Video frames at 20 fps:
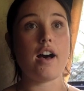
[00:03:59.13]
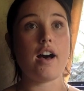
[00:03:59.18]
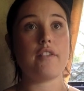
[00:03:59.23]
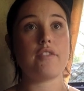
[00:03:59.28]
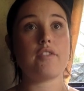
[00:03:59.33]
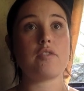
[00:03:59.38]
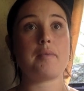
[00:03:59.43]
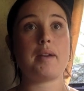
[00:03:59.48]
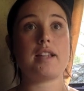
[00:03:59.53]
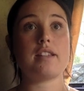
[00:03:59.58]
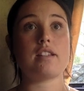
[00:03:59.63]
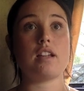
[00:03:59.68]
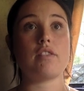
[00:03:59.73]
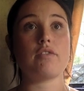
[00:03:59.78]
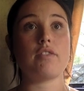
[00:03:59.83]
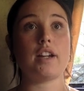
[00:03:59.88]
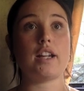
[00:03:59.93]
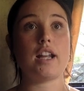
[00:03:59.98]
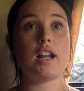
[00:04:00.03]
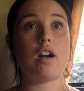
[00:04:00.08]
For myself
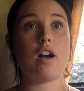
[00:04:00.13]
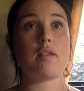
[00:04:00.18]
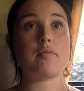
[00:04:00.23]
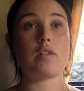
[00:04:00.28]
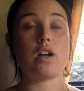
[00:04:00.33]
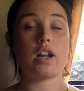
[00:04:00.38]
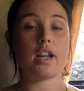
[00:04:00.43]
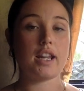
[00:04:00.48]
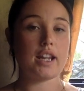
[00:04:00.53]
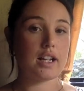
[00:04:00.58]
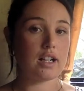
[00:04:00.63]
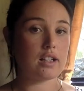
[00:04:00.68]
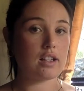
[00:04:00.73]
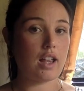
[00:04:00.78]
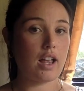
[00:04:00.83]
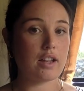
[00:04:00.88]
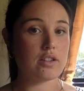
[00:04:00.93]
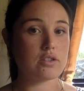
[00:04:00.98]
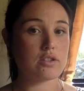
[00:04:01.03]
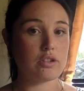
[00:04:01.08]
right now, I'm not in a
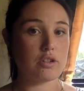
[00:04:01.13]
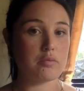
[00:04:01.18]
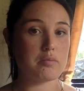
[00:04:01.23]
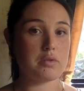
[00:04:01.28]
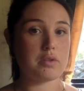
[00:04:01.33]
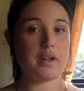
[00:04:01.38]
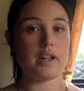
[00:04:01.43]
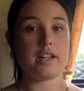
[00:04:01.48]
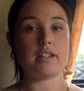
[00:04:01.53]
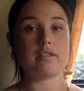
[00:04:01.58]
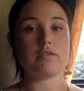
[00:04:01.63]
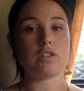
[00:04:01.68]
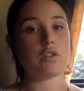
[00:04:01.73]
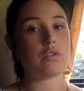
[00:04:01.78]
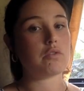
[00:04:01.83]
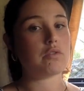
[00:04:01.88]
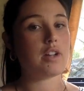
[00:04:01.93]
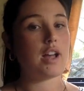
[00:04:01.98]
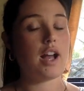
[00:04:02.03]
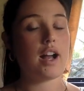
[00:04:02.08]
classroom, so I
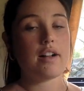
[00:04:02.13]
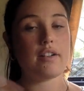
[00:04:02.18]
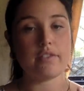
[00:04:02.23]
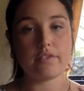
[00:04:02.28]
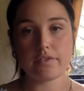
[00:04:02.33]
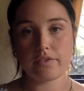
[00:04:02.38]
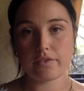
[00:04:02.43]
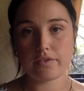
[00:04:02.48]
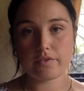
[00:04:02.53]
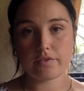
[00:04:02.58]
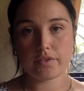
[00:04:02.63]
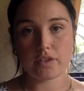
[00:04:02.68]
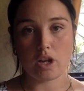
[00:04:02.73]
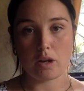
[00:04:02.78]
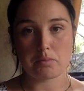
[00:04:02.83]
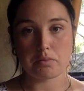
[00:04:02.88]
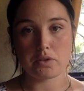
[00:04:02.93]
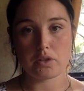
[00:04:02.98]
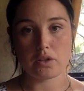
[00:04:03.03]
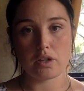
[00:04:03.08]
don't have the
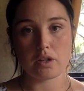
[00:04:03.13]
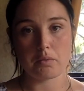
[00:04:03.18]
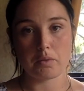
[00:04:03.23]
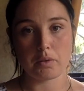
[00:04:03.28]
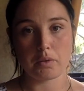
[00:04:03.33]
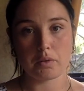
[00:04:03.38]
opportunity to work